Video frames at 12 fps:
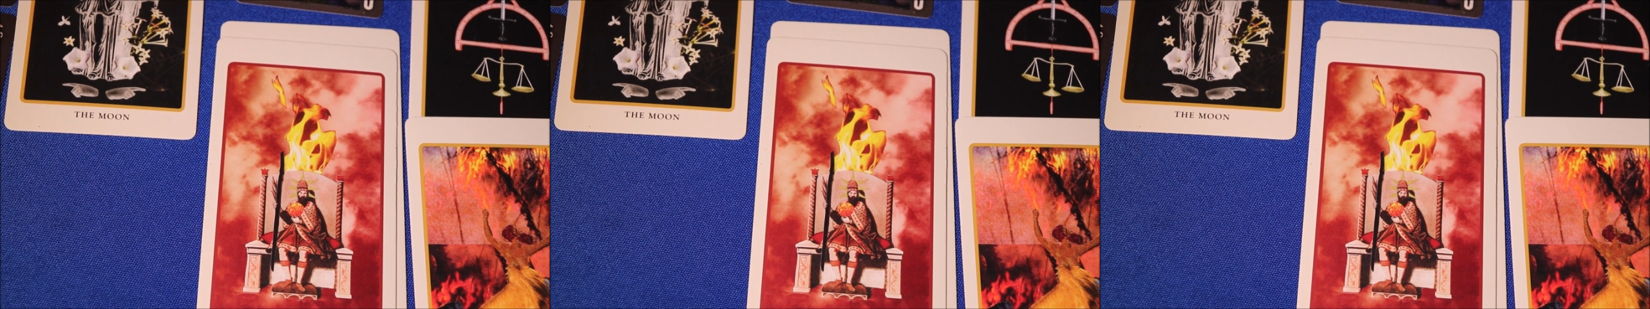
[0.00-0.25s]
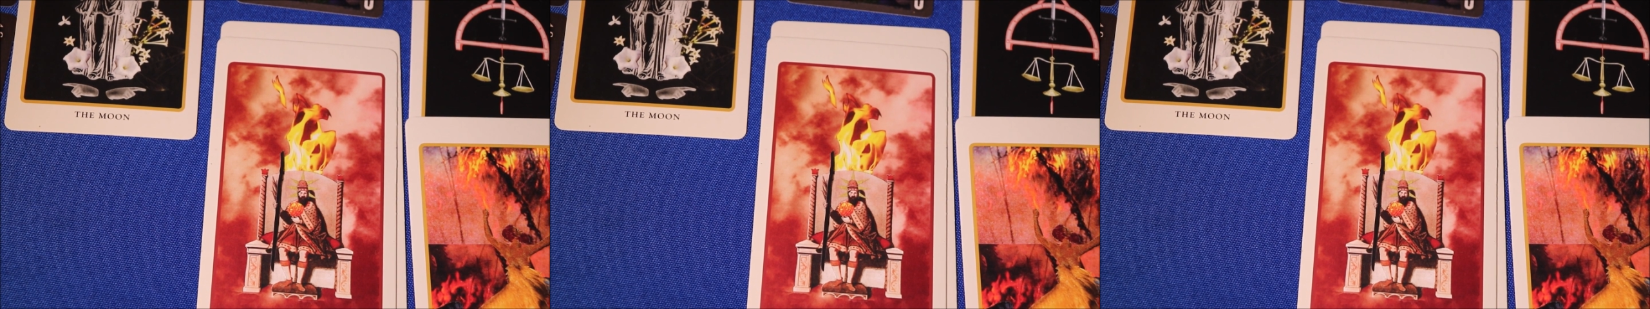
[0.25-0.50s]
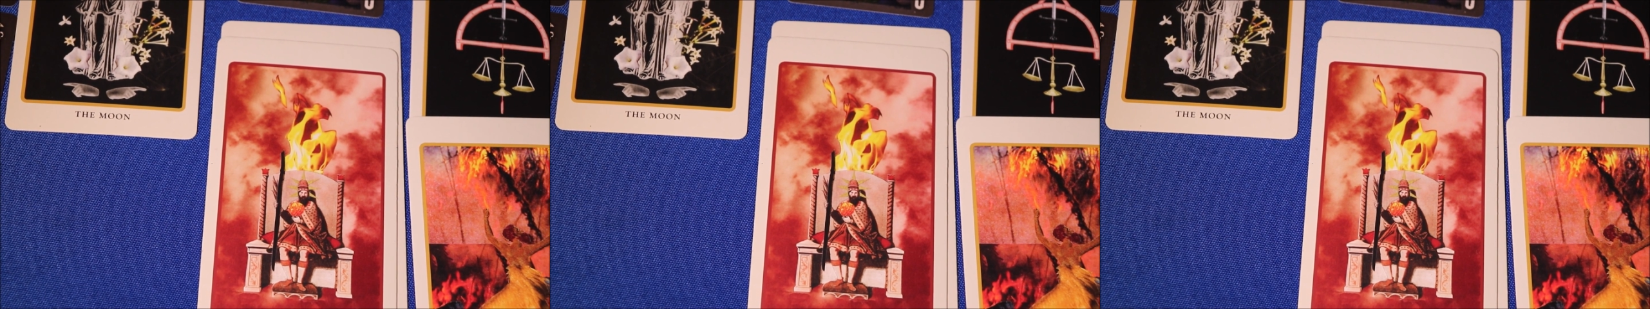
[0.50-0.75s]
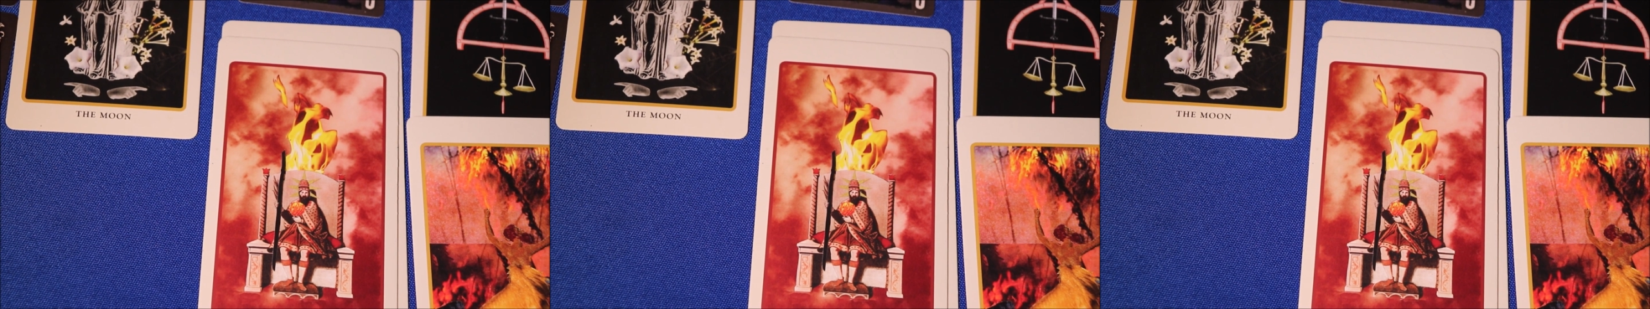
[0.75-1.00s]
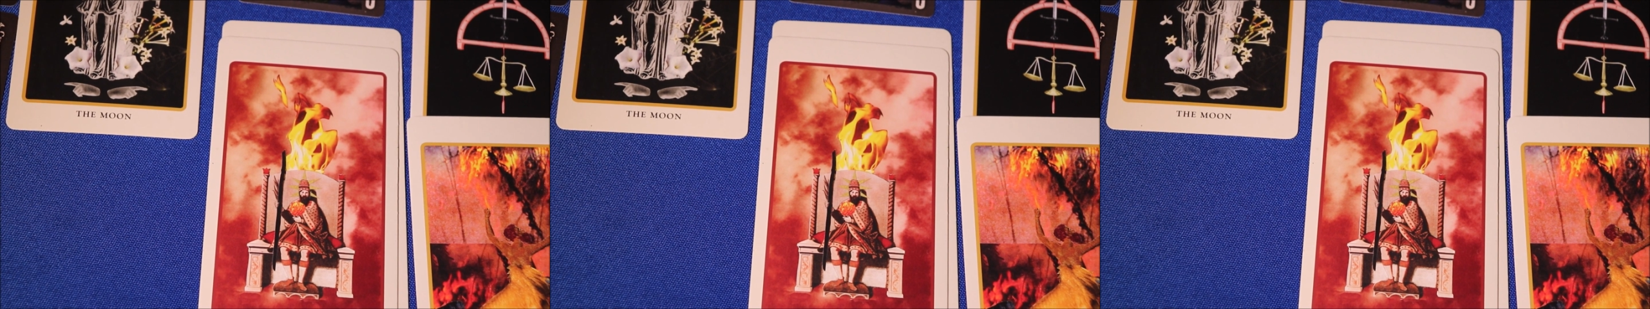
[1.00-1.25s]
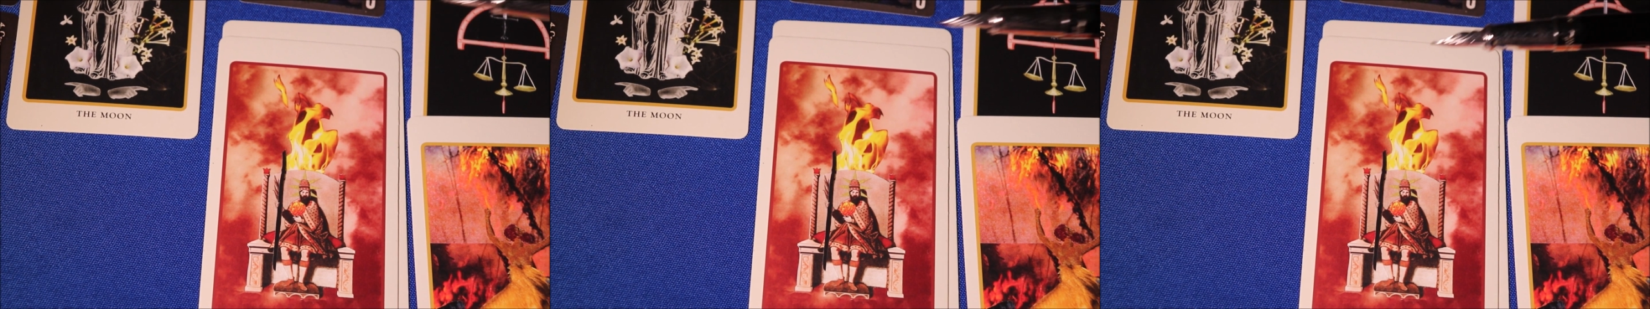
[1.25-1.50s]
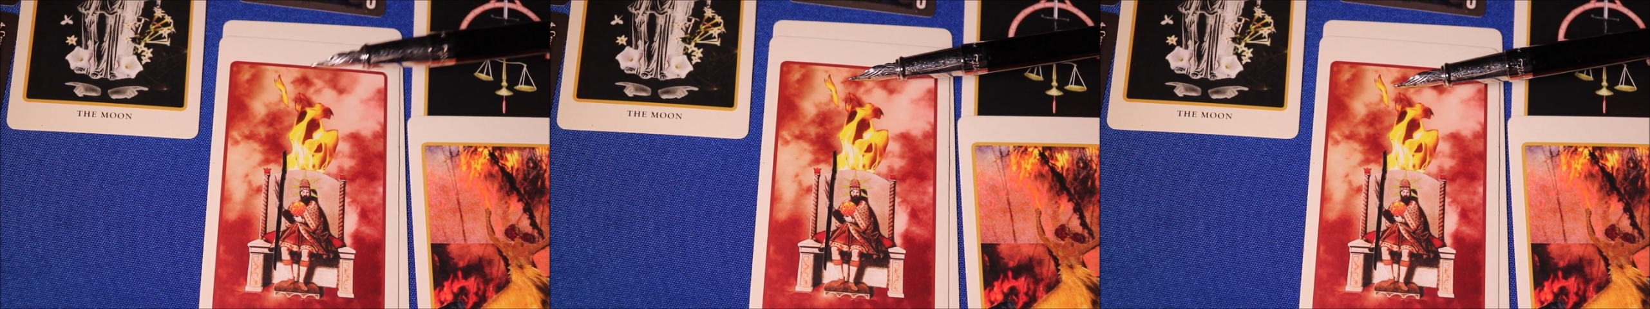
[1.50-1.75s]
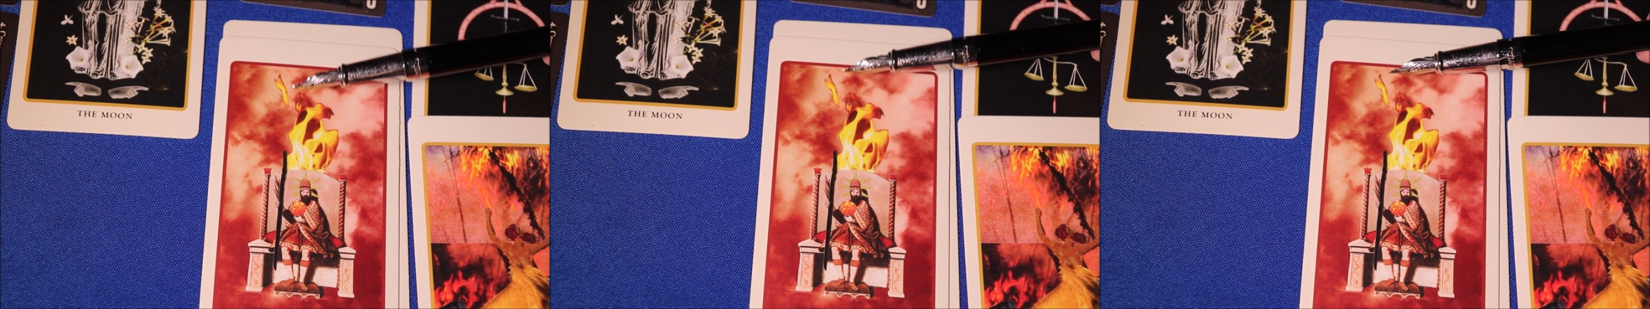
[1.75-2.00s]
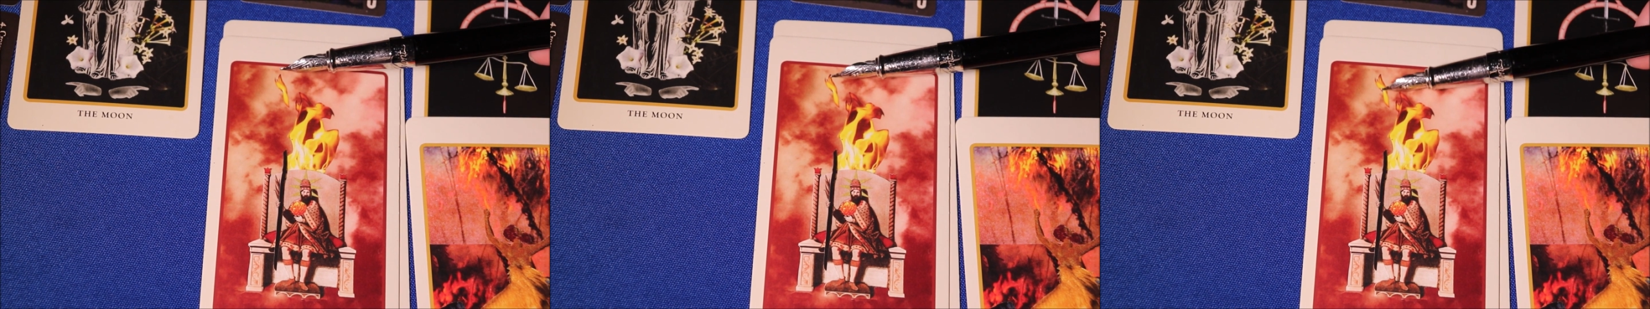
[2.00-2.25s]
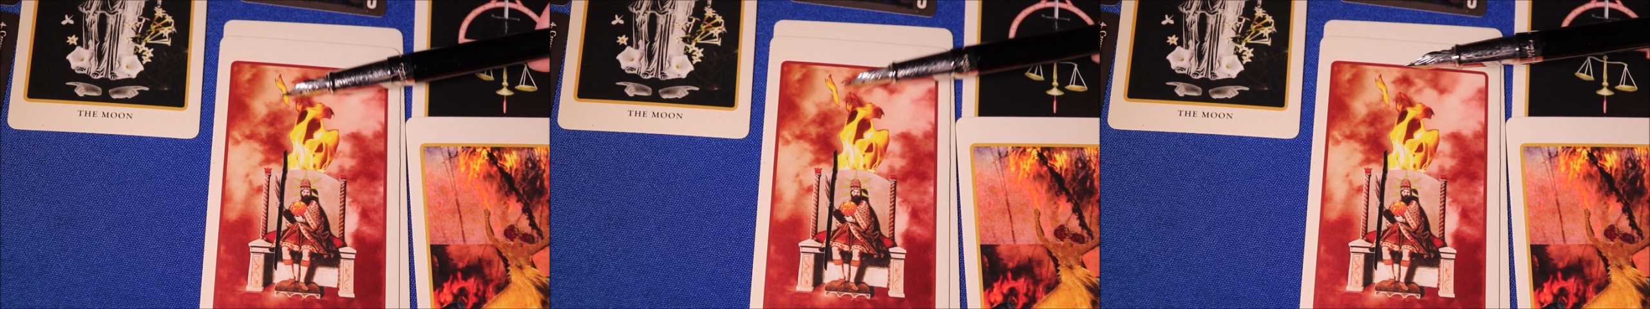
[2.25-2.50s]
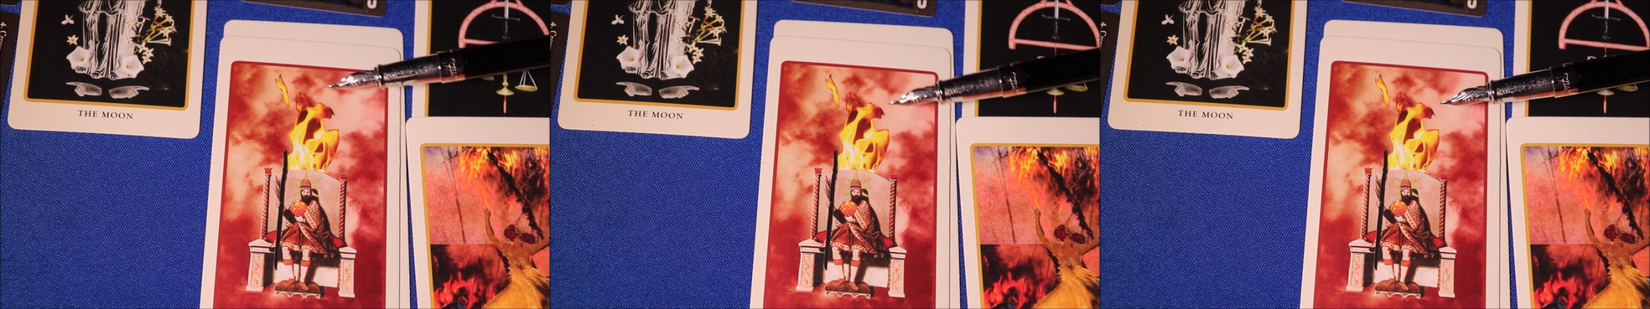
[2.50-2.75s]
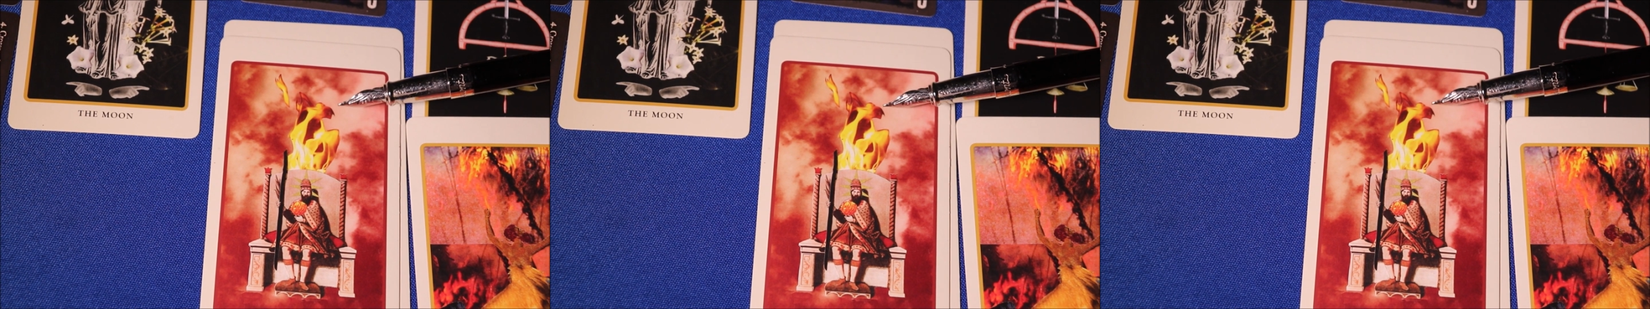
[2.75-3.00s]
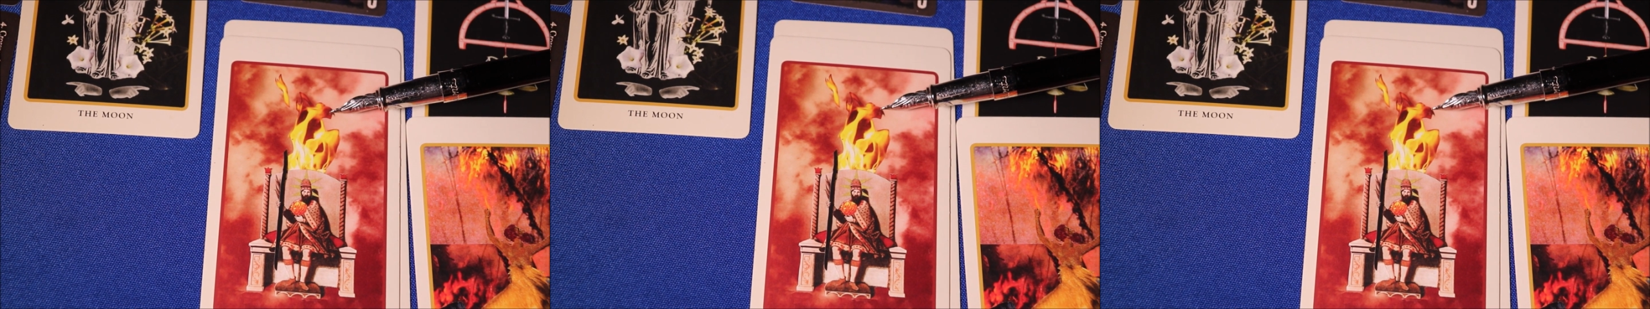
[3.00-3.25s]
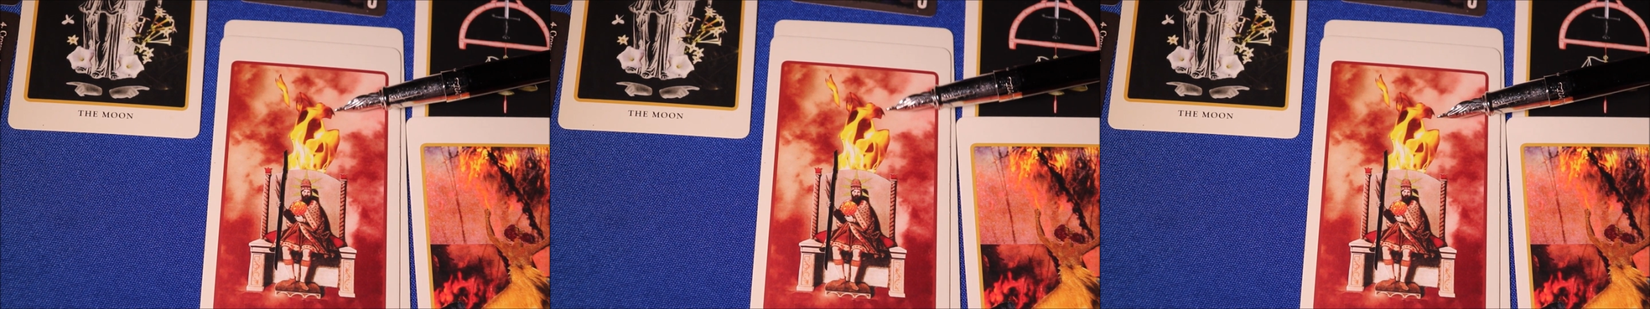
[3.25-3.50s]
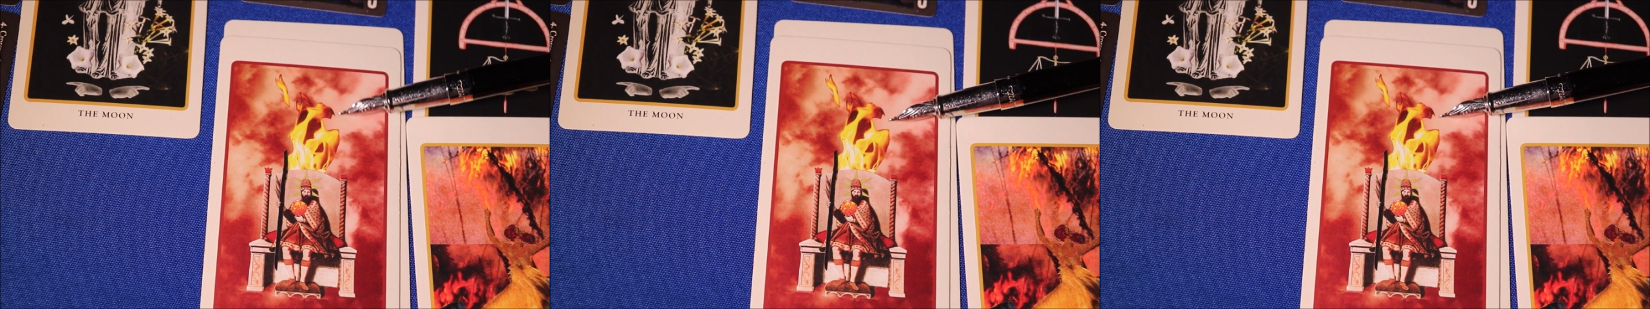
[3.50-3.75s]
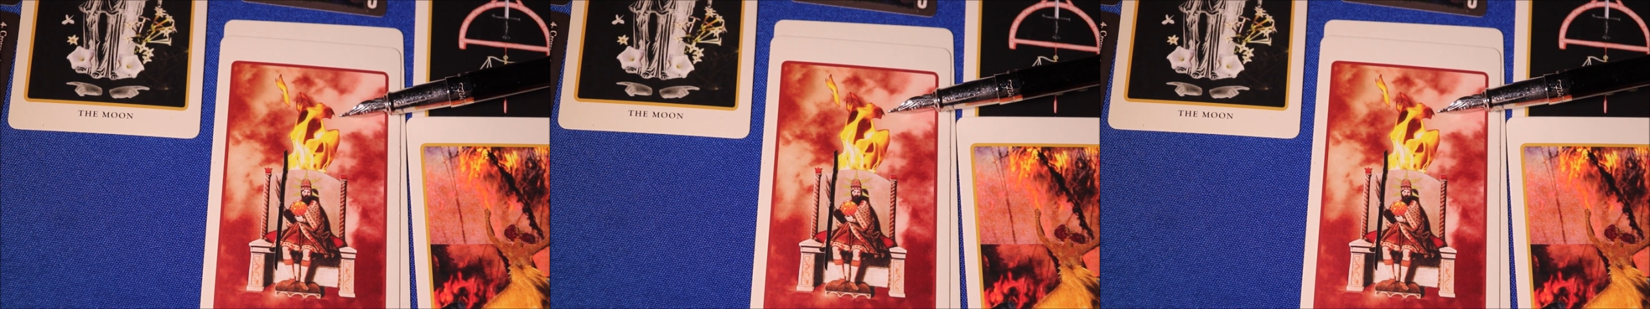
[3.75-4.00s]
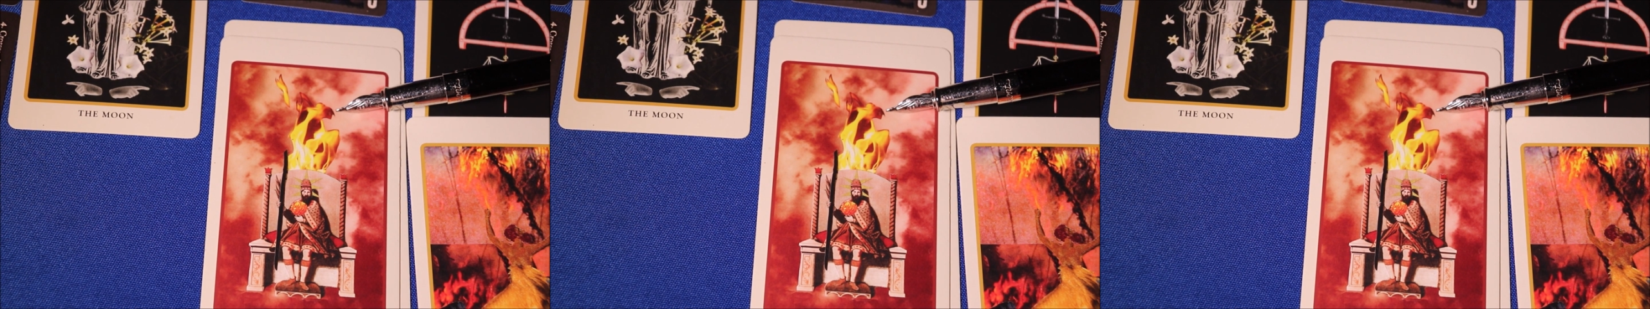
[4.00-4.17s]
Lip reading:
Nobody's mouth can be seen.